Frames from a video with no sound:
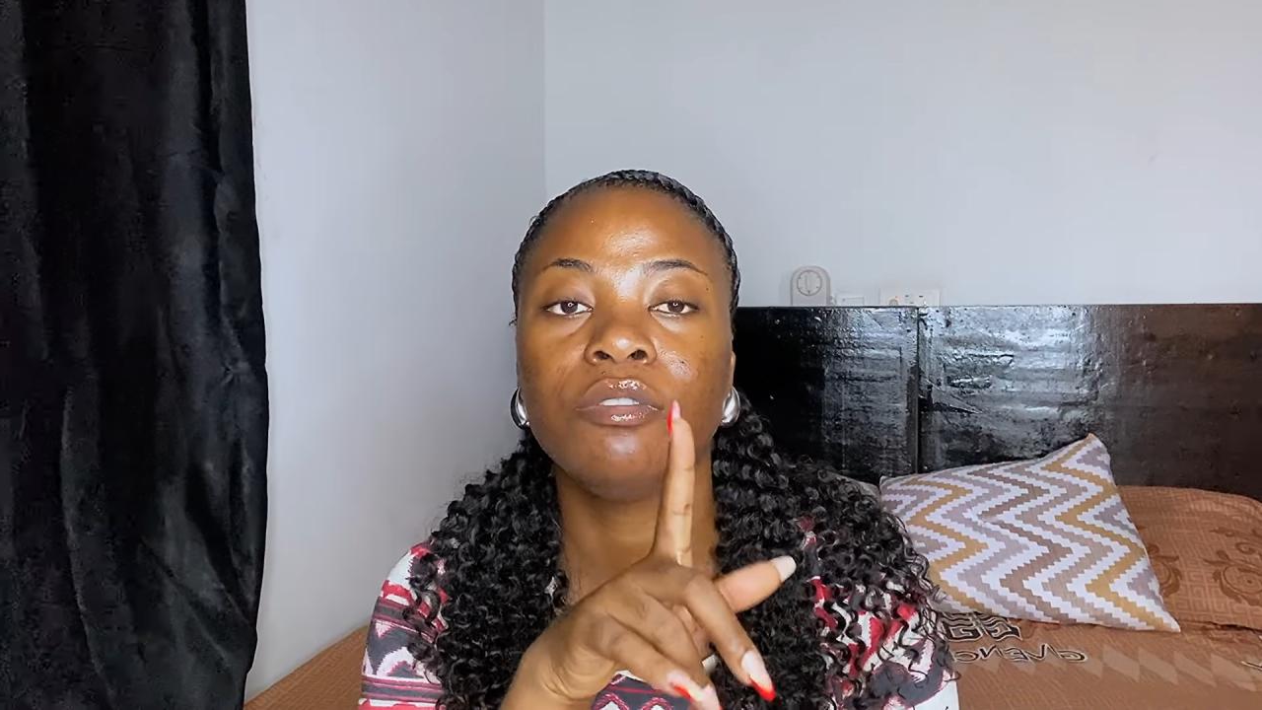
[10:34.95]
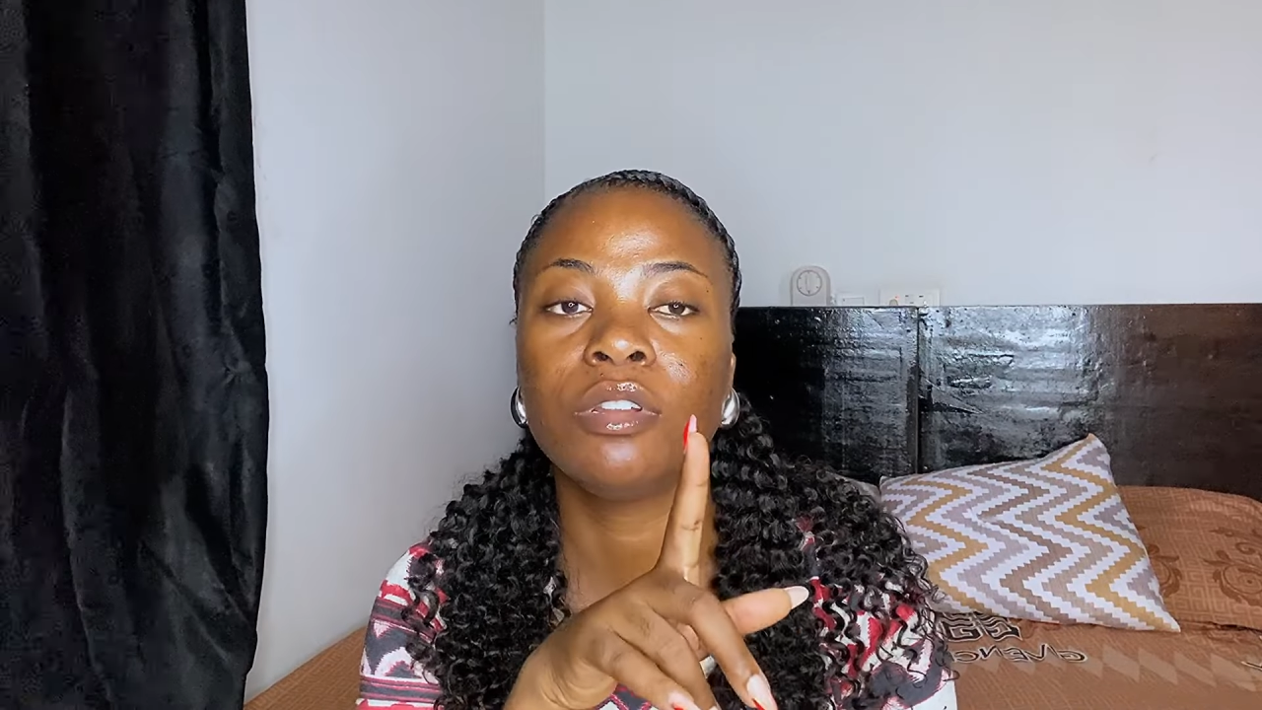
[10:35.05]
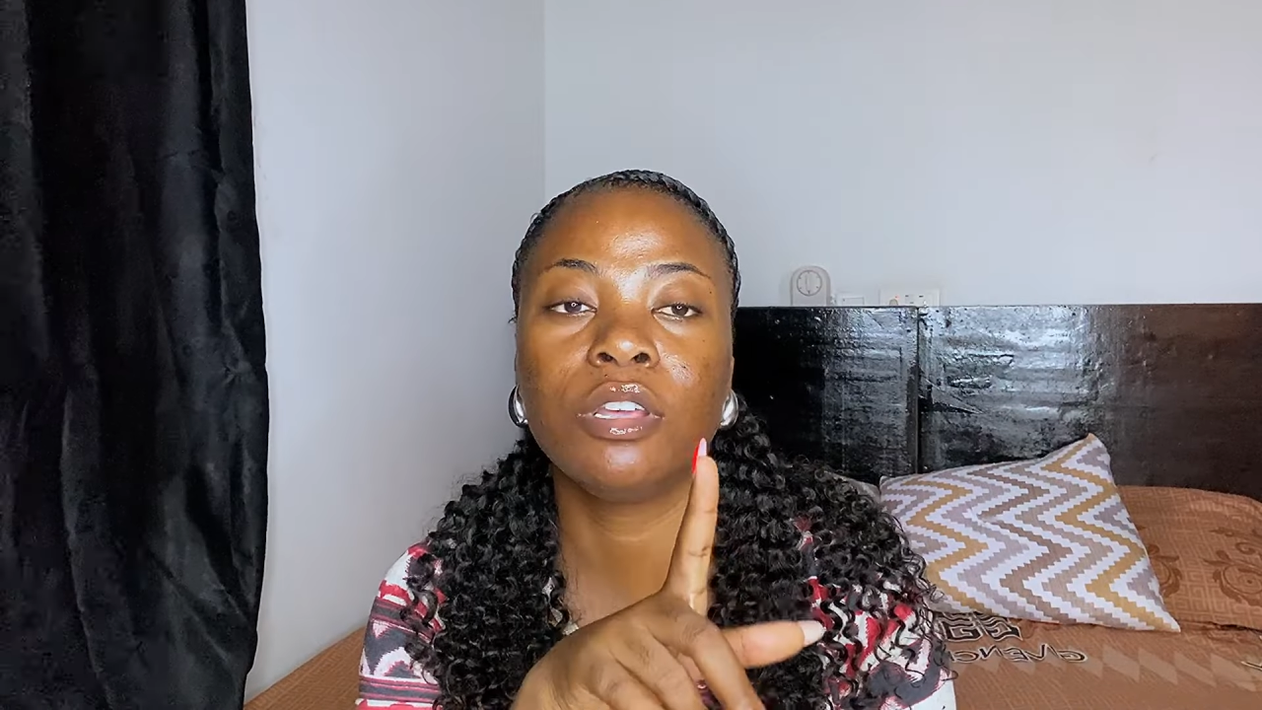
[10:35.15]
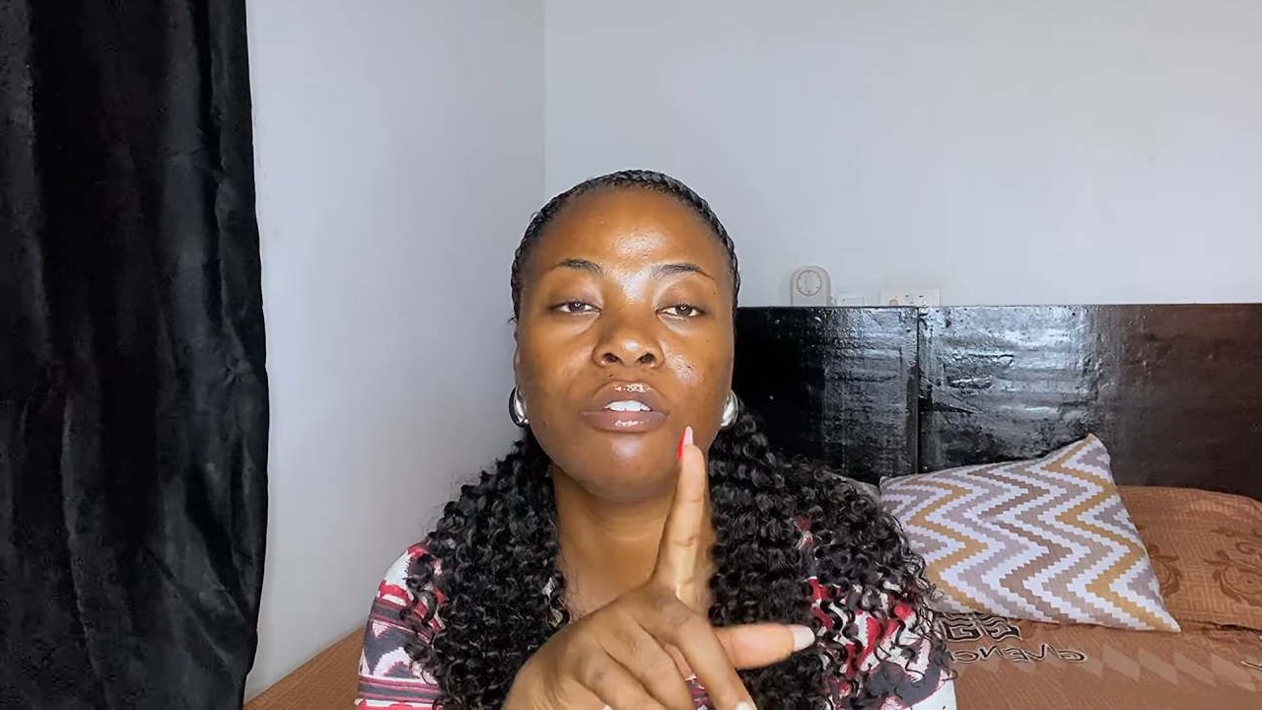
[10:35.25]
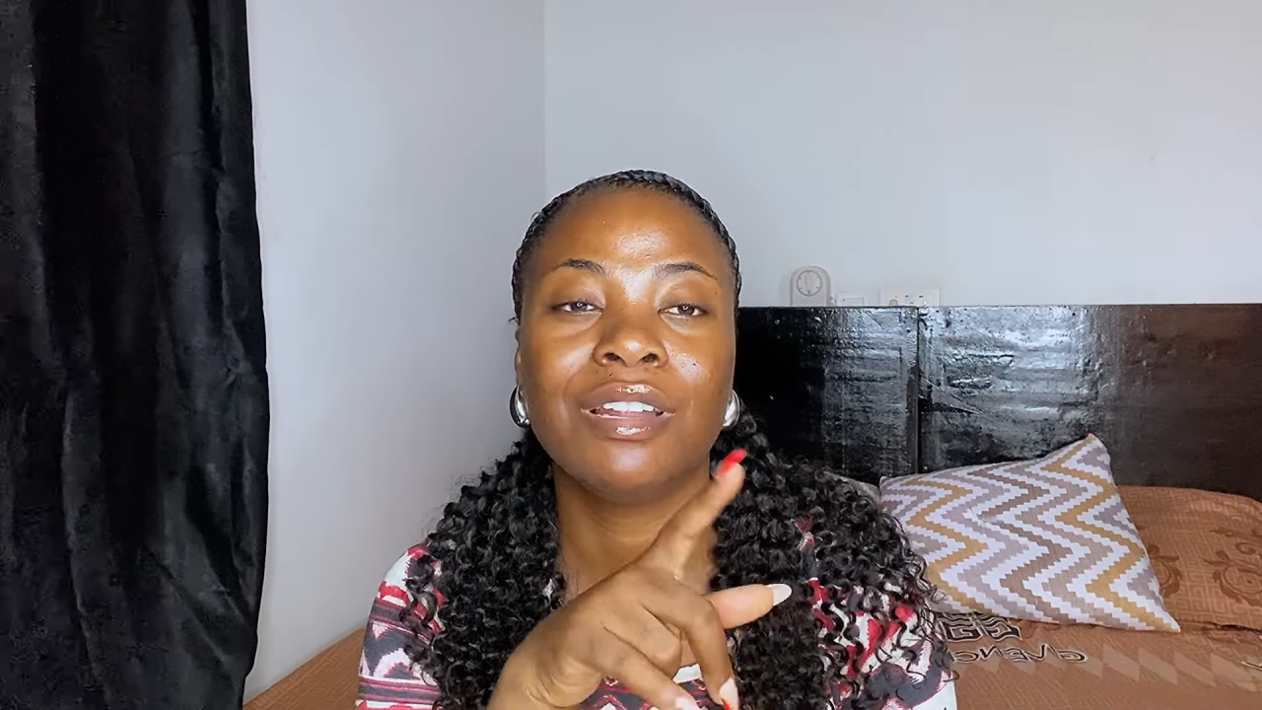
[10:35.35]
of the
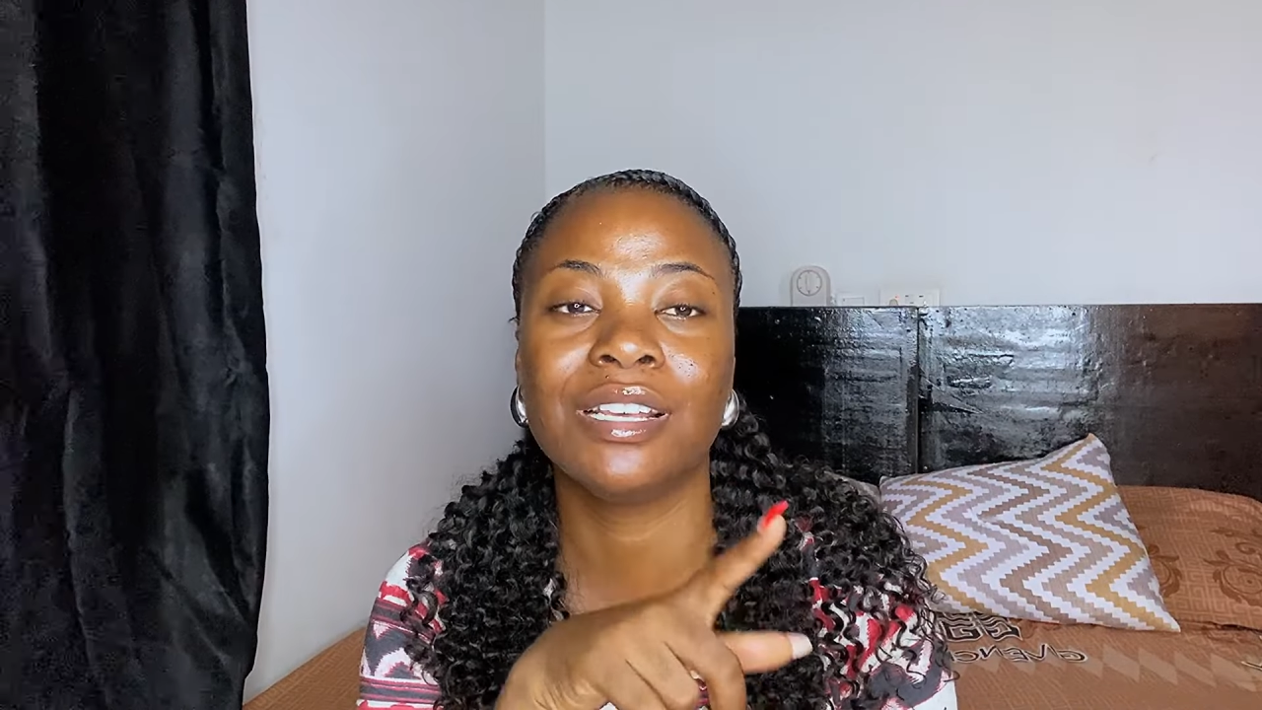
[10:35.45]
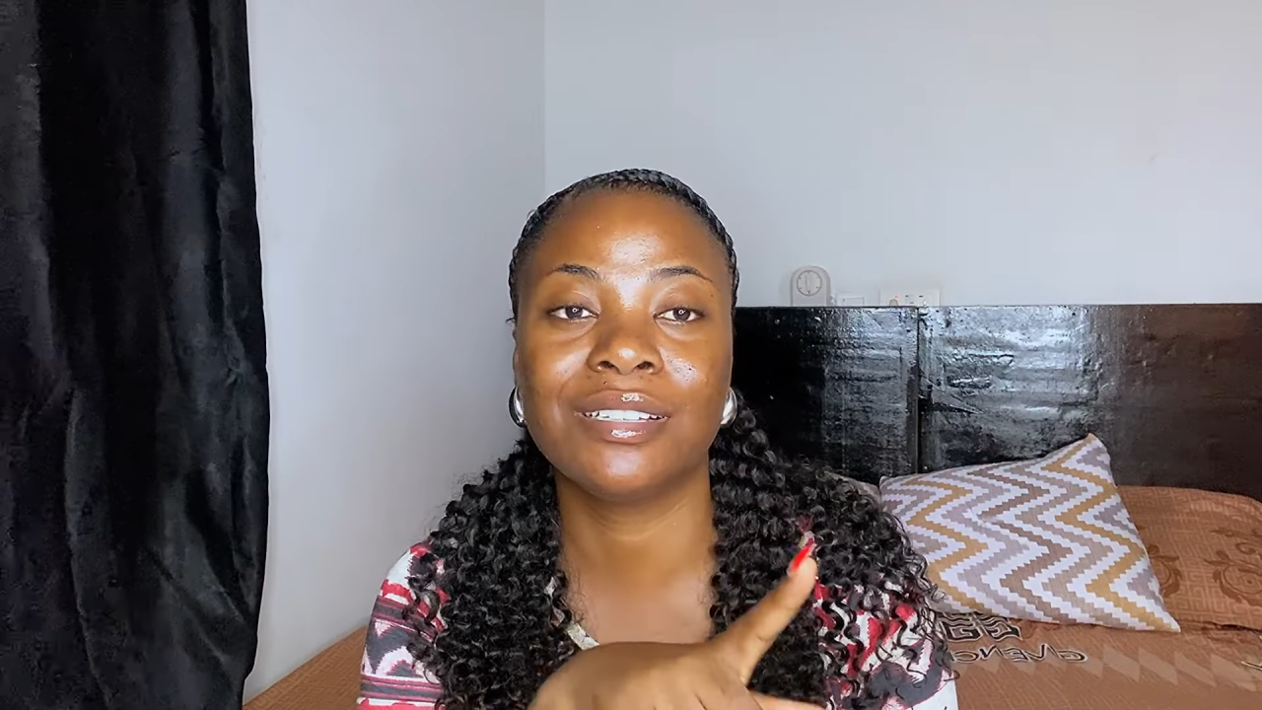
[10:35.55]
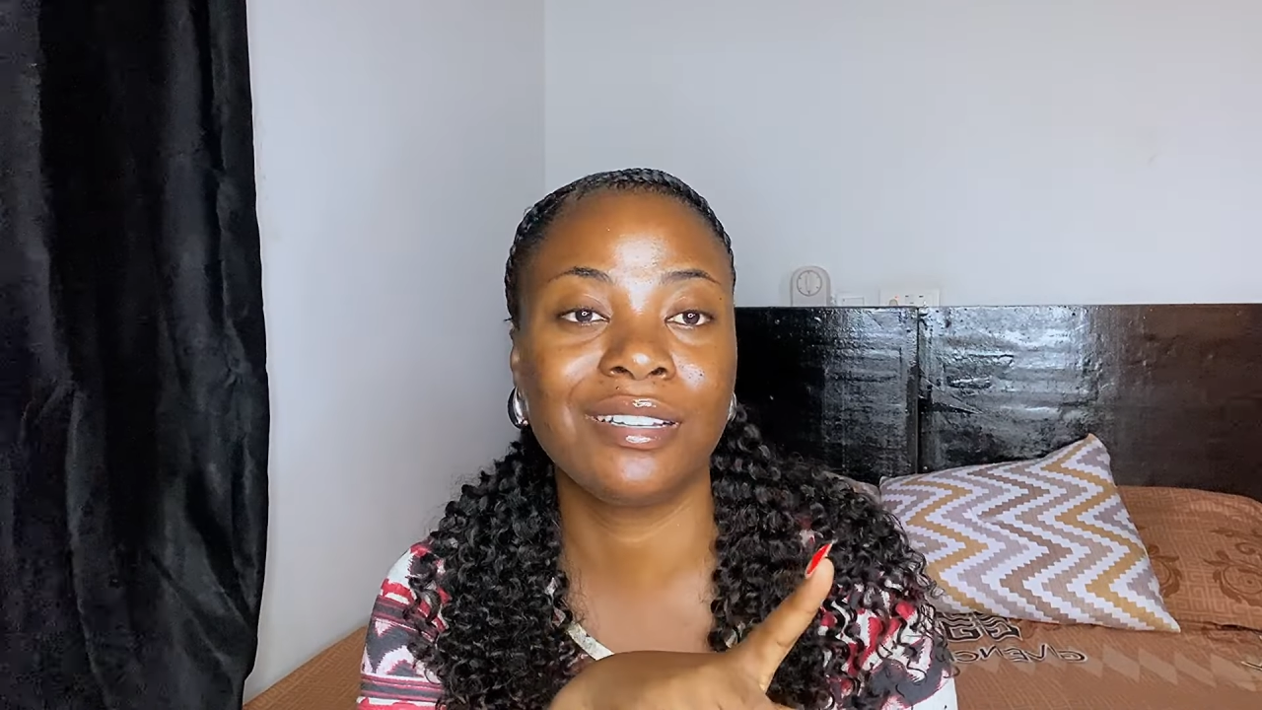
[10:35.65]
day you realize